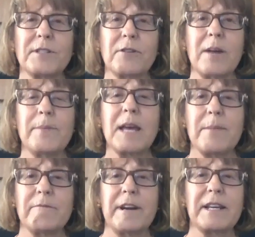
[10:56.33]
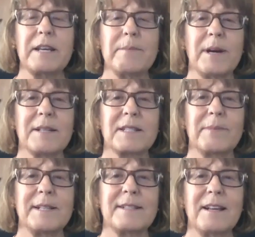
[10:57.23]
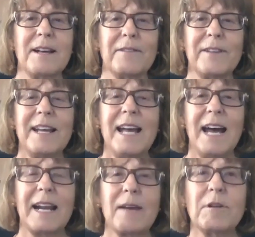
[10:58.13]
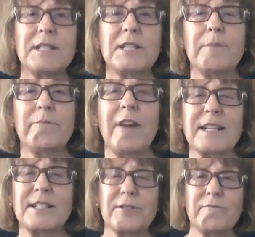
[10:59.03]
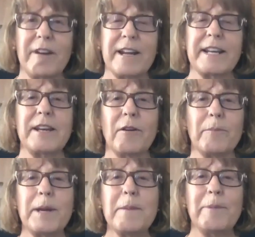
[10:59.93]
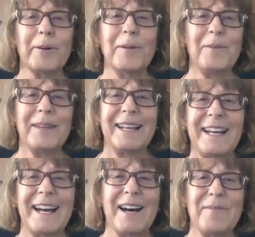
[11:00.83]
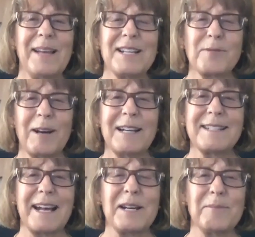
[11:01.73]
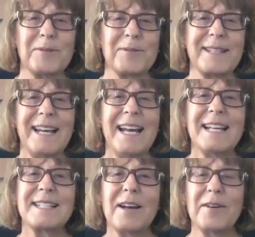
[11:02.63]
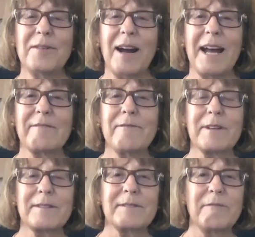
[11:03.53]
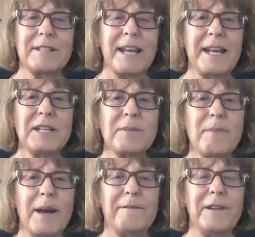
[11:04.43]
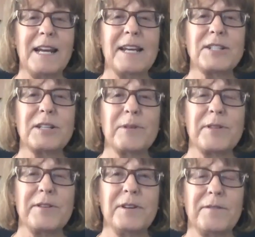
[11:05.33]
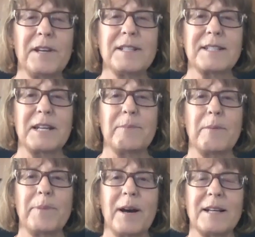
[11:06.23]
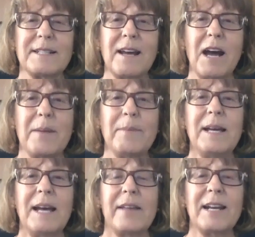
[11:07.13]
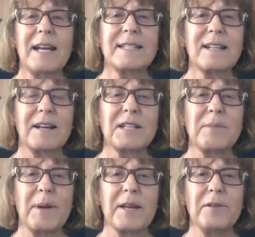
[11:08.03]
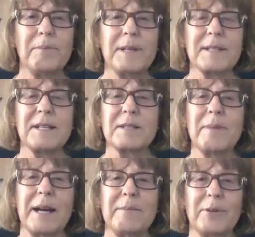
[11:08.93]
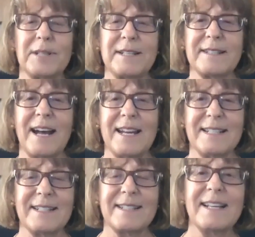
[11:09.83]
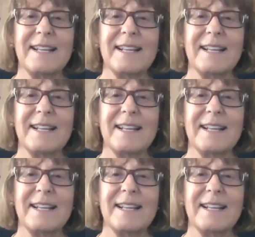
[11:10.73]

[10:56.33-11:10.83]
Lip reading: So I became a Reiki master myself, and I wanted to practice Reiki on people as well as animals. So I retained my affiliation with the university, but part-time. And then I started my own business, Mind Body Science.